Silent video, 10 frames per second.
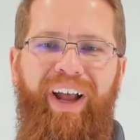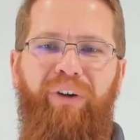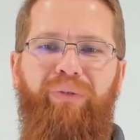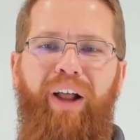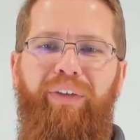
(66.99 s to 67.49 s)

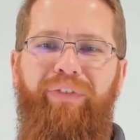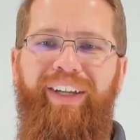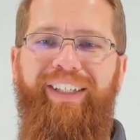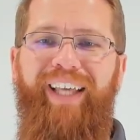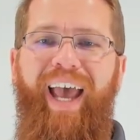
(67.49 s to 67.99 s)

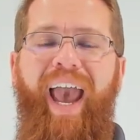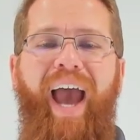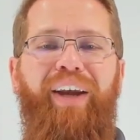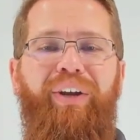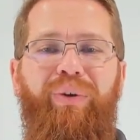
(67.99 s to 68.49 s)
relevance
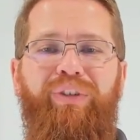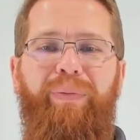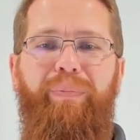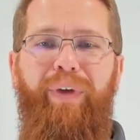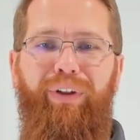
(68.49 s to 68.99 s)
and
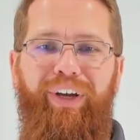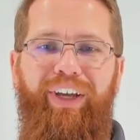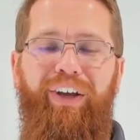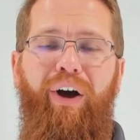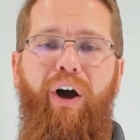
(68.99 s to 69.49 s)

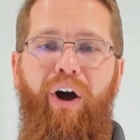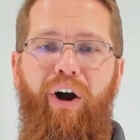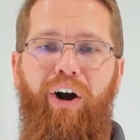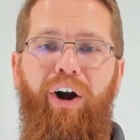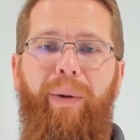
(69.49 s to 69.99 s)
usability
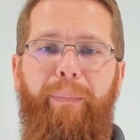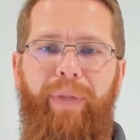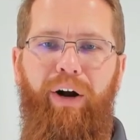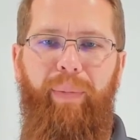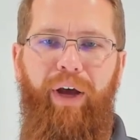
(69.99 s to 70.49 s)
are
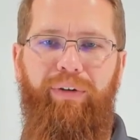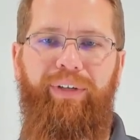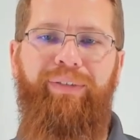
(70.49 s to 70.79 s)
paramount.